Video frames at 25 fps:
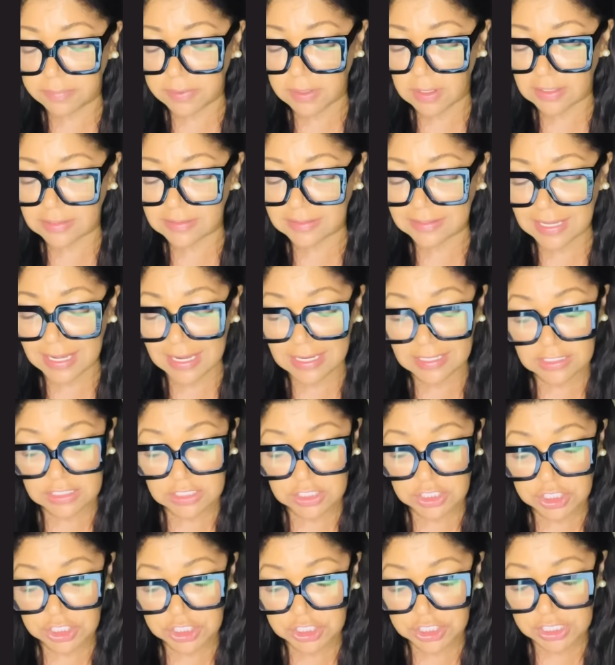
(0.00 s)
plus
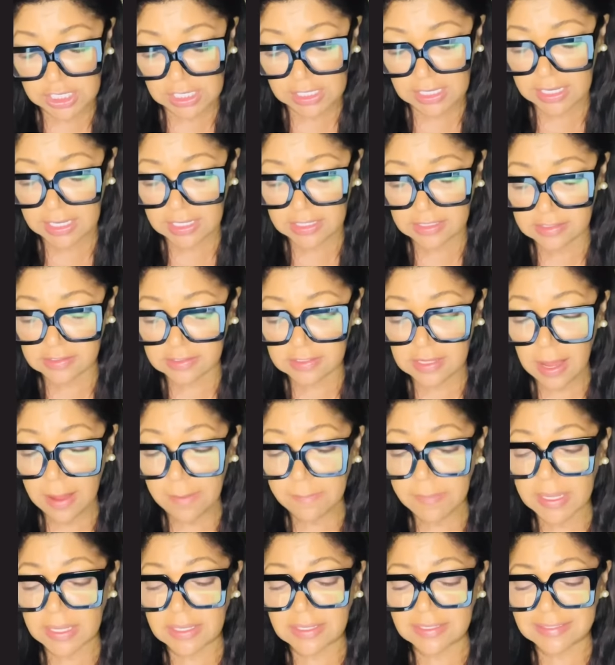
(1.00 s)
Kenyan shillings
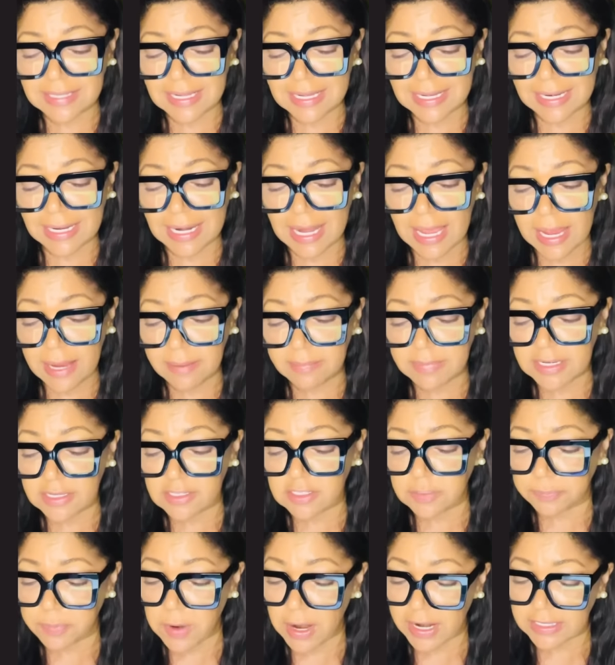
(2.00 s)
because he claimed
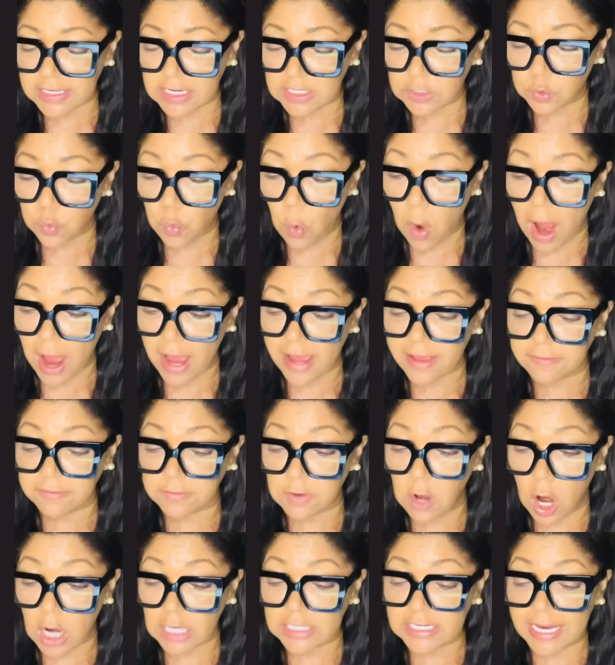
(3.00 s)
his pregnant wife
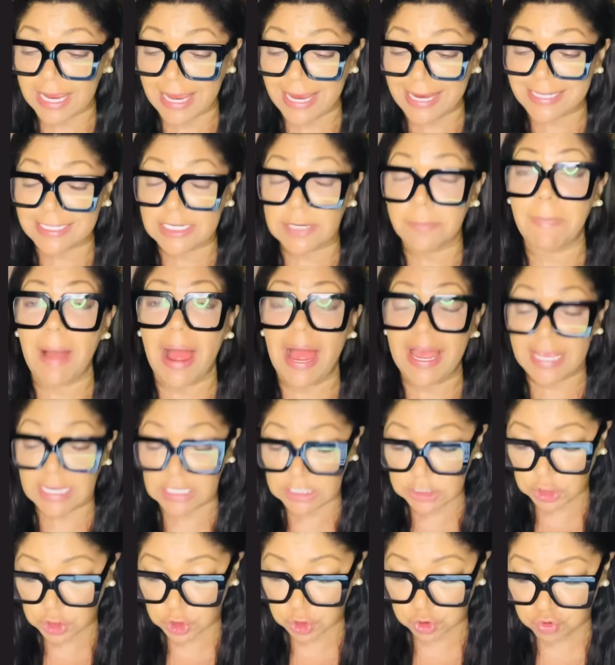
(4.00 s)
got hit by
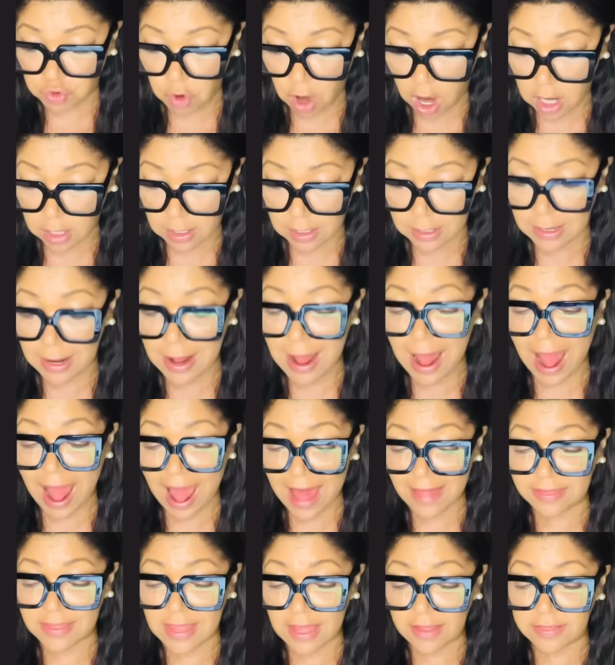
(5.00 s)
a truck
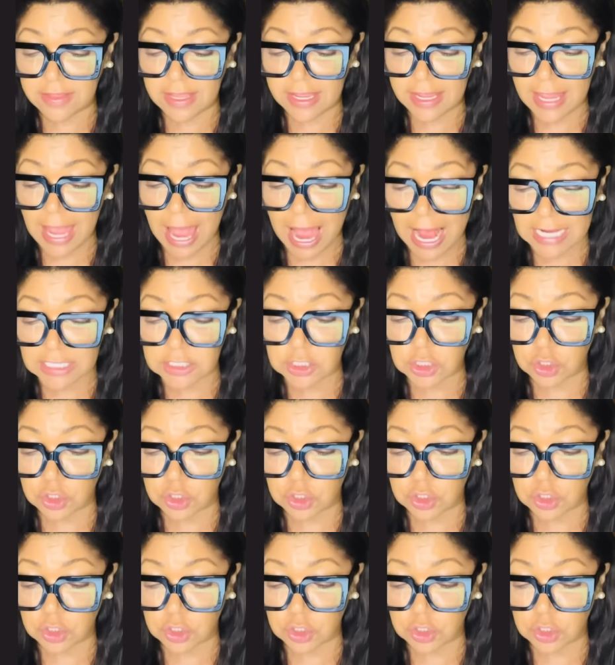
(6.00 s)
and that they had